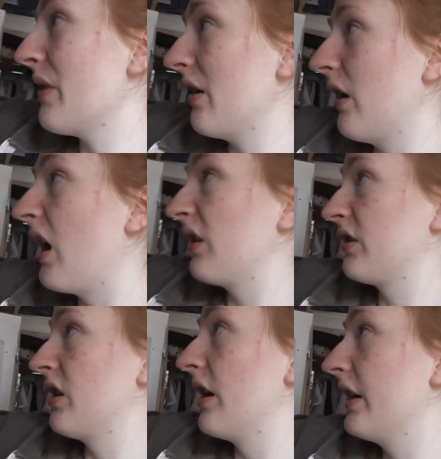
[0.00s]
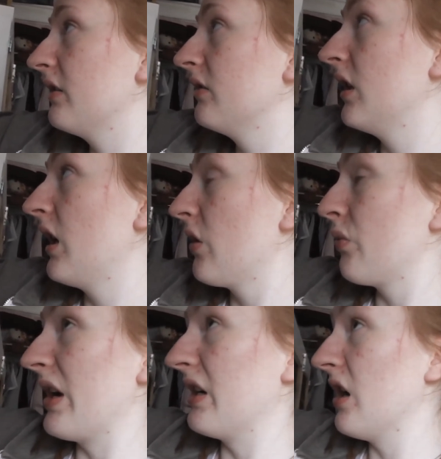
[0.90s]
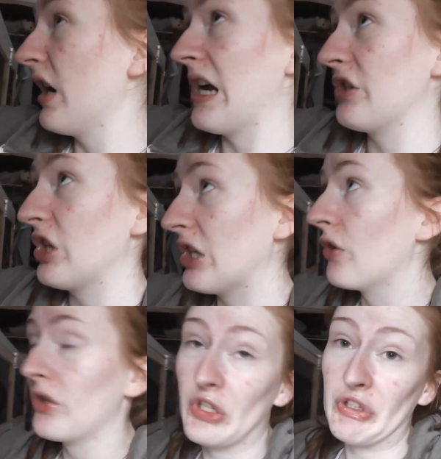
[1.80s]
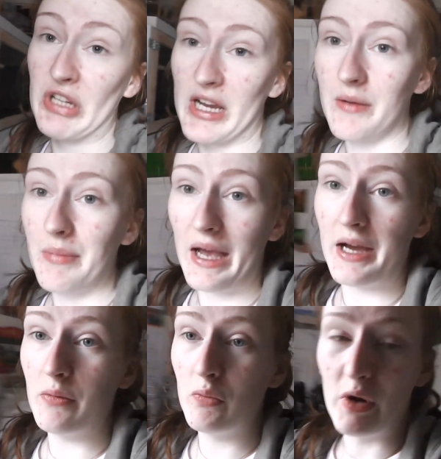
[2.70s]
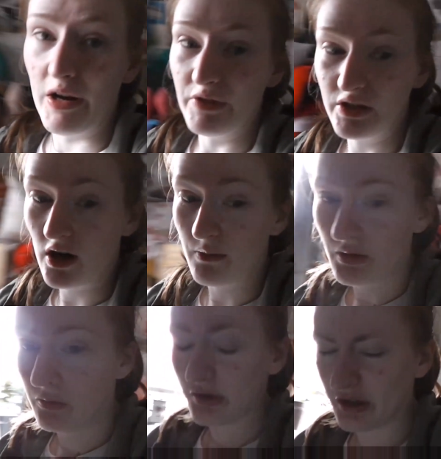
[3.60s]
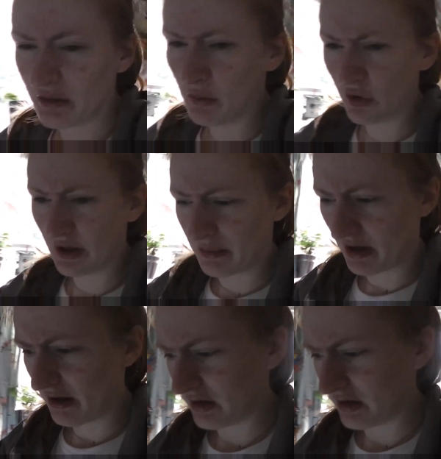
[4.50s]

well last night when I actually got to sleep at whatever time it was in the morning. By the